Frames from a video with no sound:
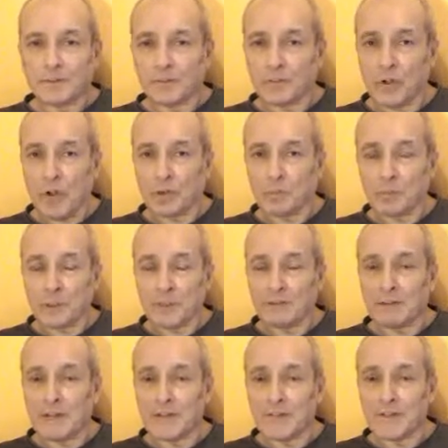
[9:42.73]
of God
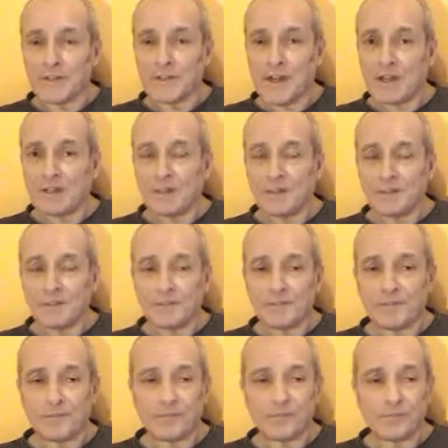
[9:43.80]
being like the sun.
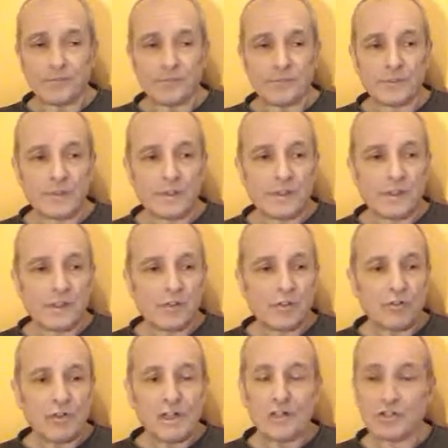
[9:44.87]

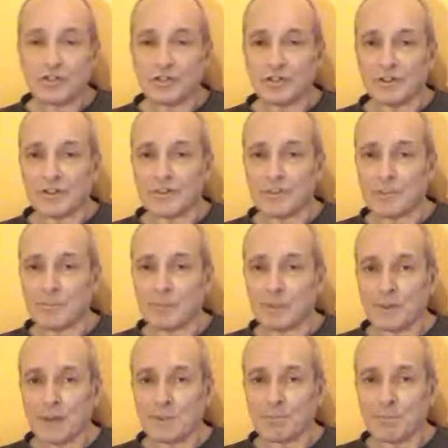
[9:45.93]
Creation is
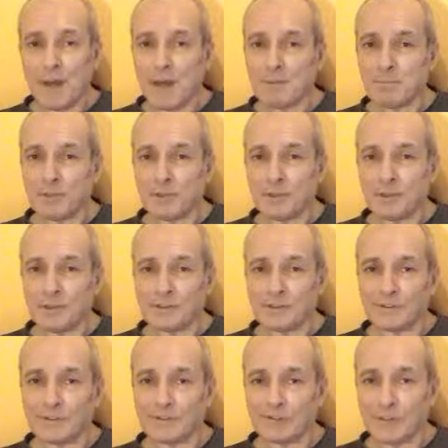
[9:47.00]
simply a
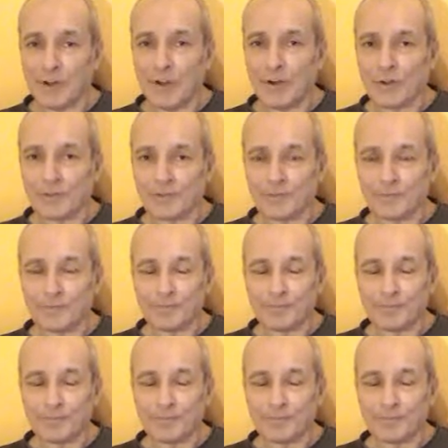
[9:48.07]
byproduct of God.